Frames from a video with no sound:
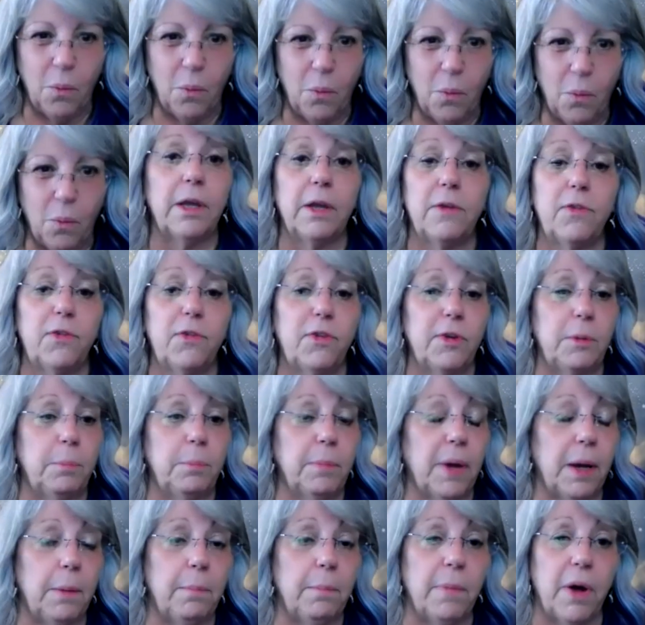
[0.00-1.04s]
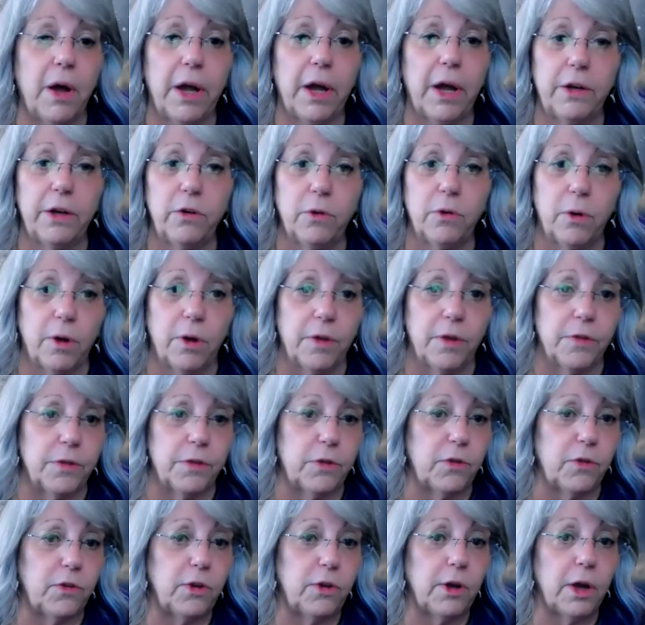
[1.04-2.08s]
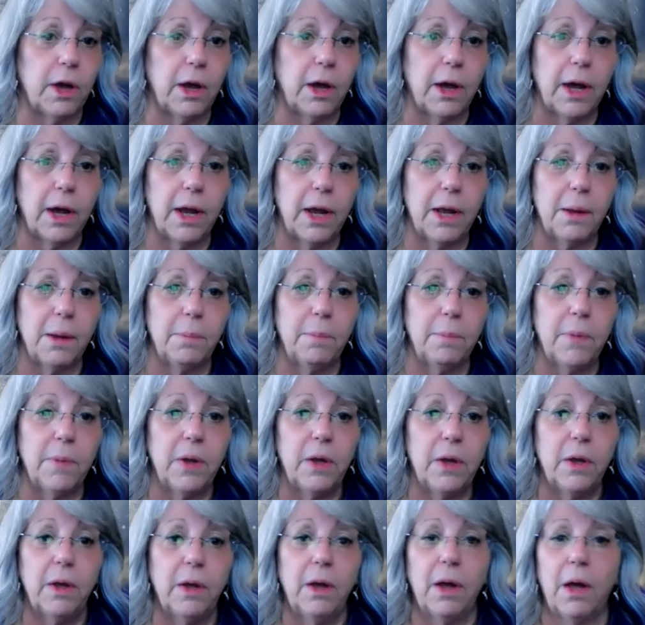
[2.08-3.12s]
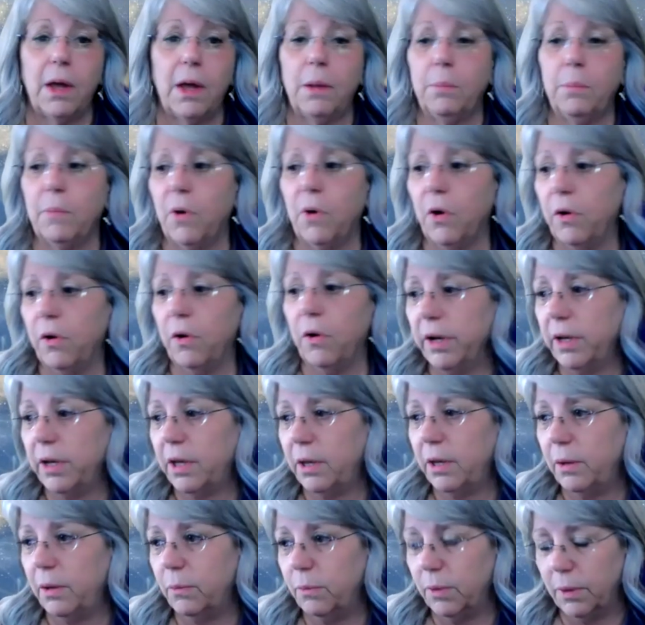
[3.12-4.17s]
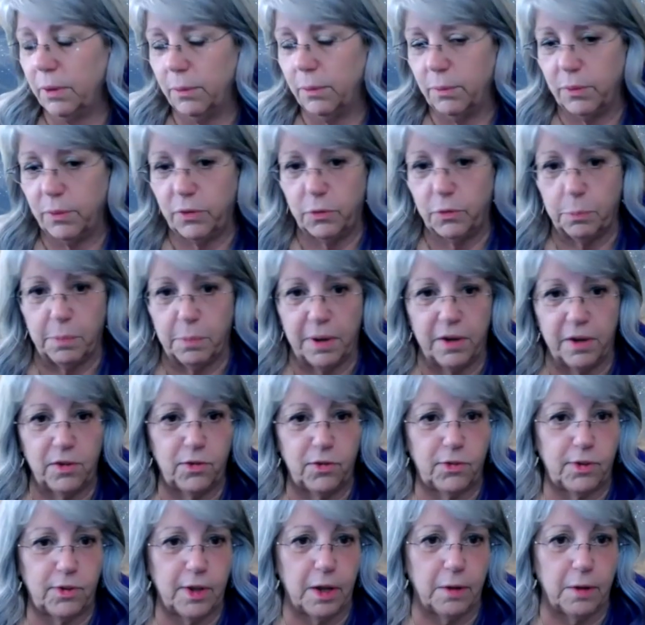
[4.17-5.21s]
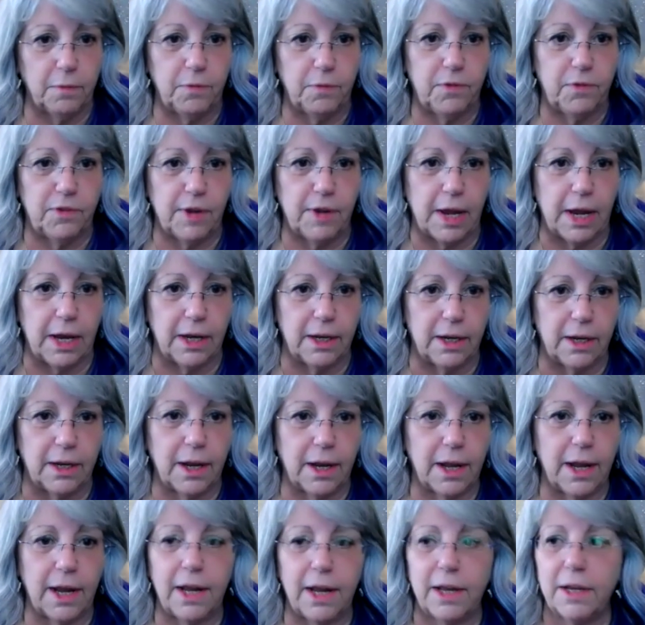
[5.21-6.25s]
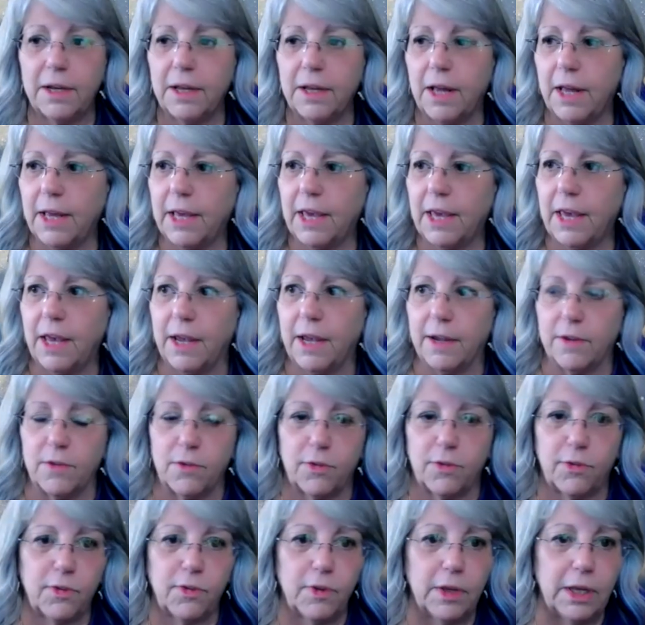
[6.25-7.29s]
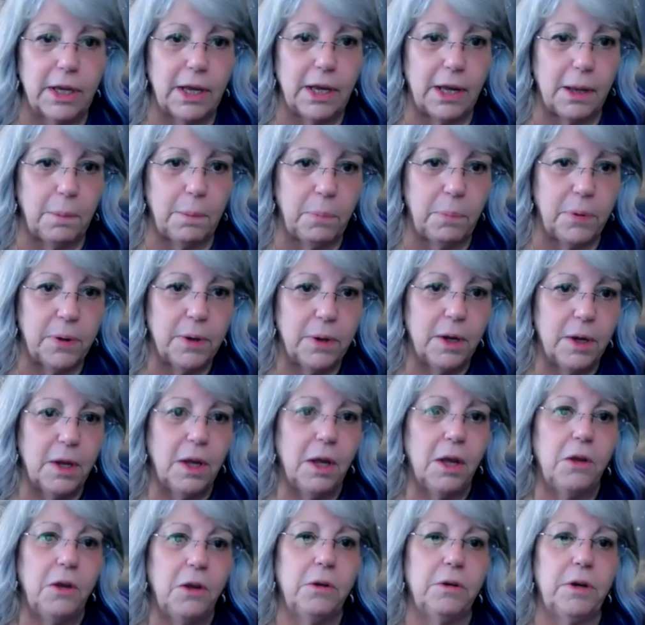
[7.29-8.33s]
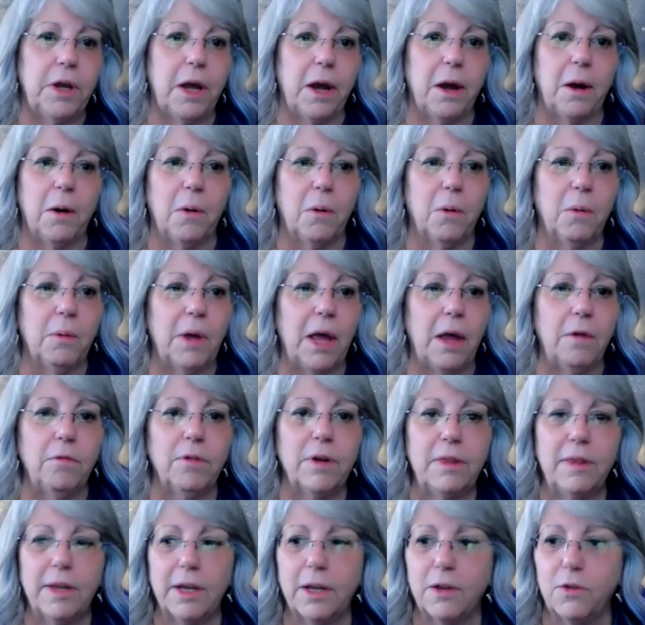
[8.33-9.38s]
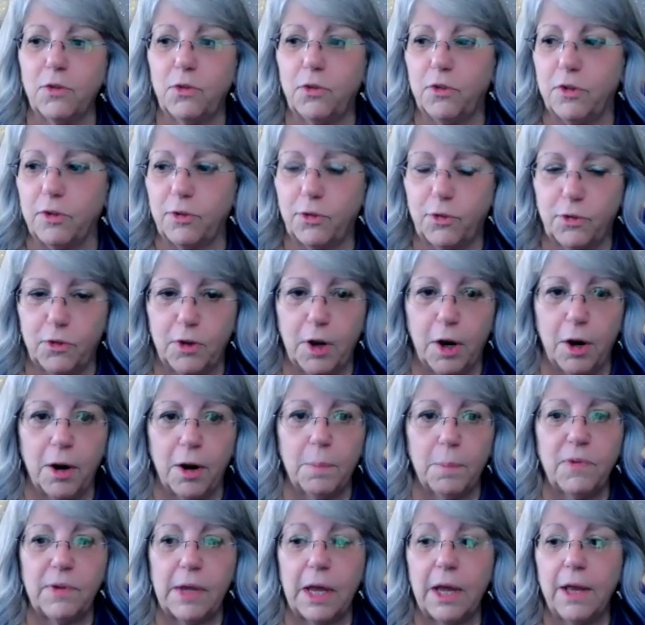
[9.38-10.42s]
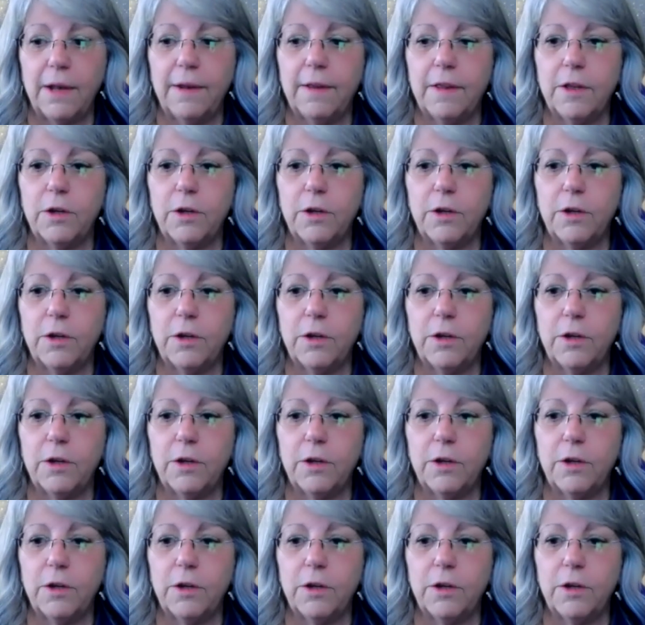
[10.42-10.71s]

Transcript: when I haven't made the right decision for myself, it's in my mind all the time. I'm arguing with myself day and night. I can't sleep. You know, everything is disturbed. And then as